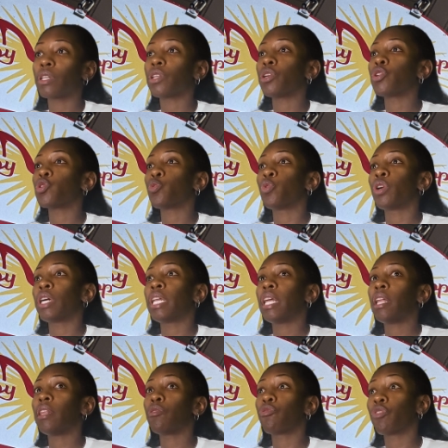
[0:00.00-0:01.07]
There's one
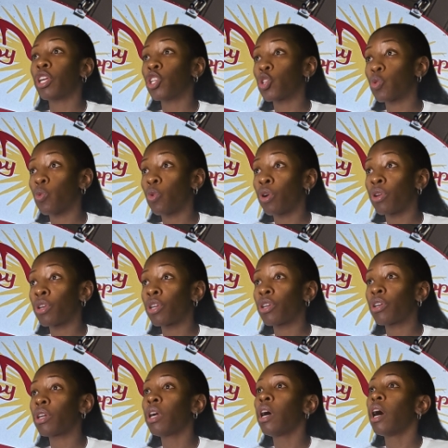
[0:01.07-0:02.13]
in the French Quarter,